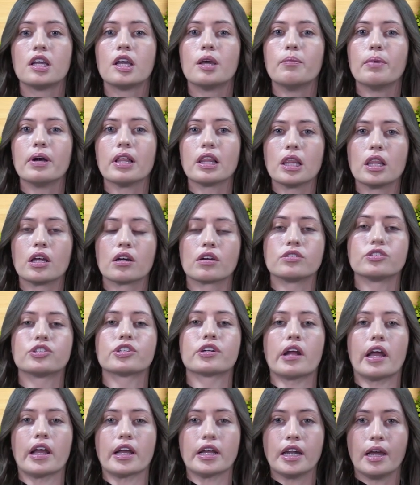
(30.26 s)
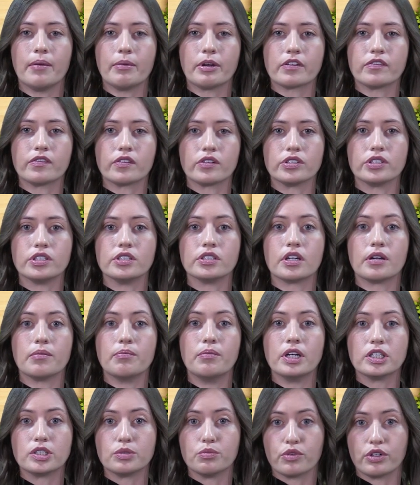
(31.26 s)
but larger economic forces are
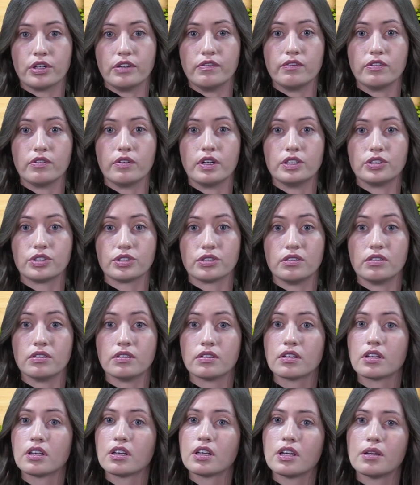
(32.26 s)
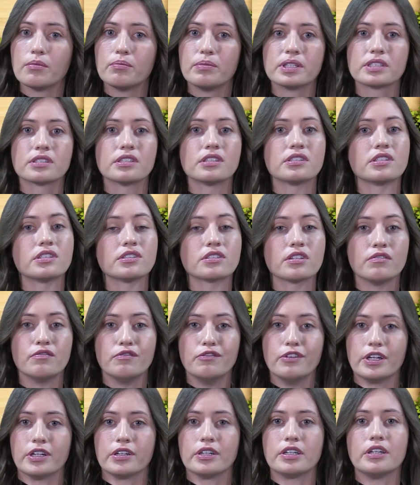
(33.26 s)
much more influential. Businesses are
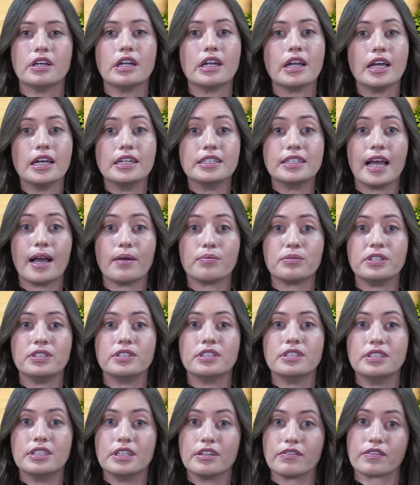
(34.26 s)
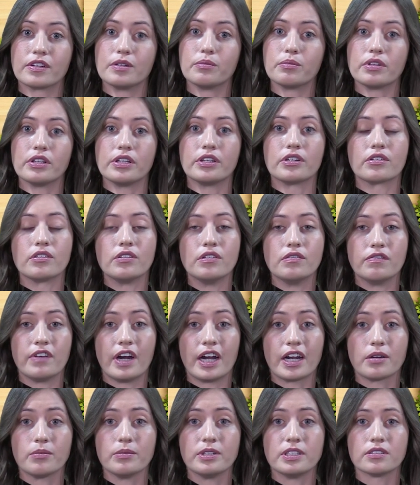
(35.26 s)
very good at adapting to different political
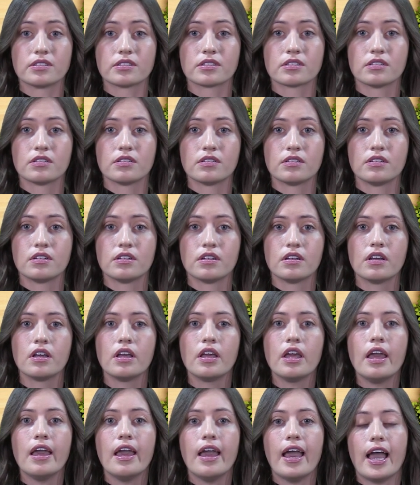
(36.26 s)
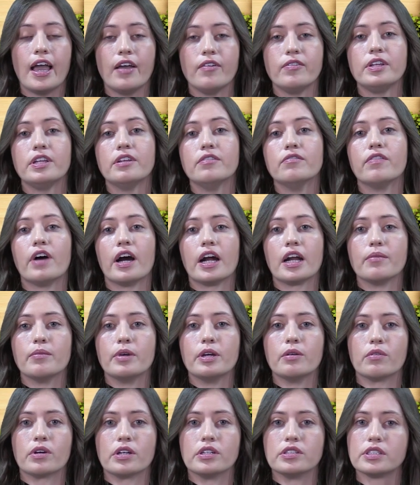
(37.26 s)
environments. Having an
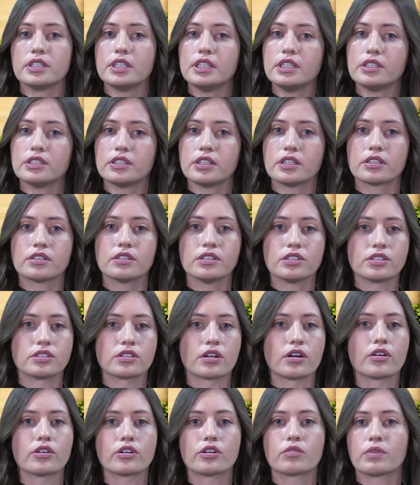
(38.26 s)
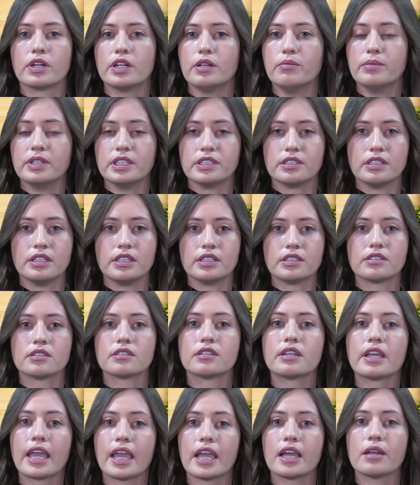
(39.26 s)
environment where it's easier to start or run a business
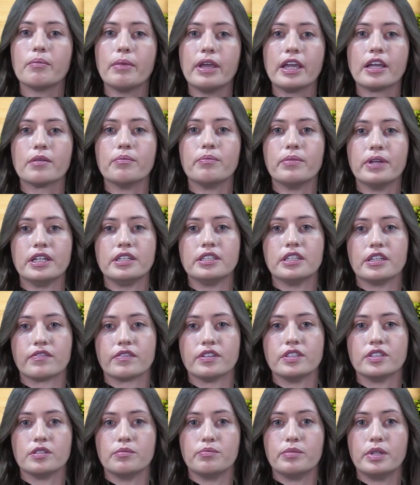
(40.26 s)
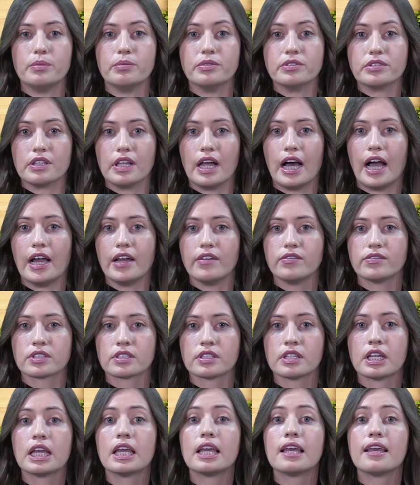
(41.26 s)
can make a big difference in people's lives,
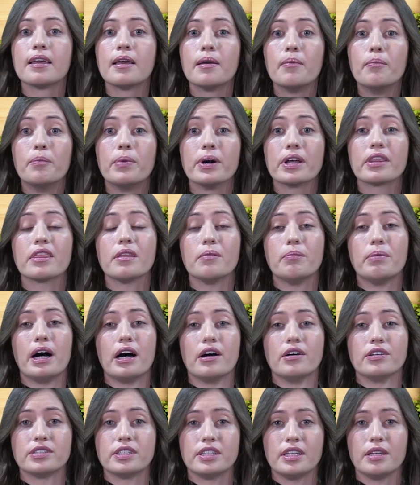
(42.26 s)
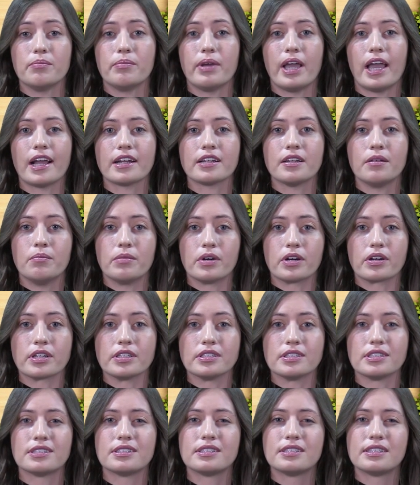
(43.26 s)
but the policy impact on
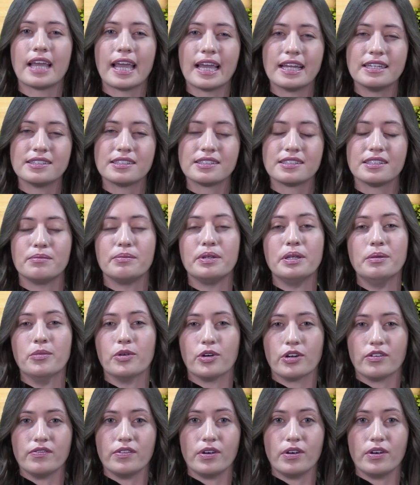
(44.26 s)
markets tends to be more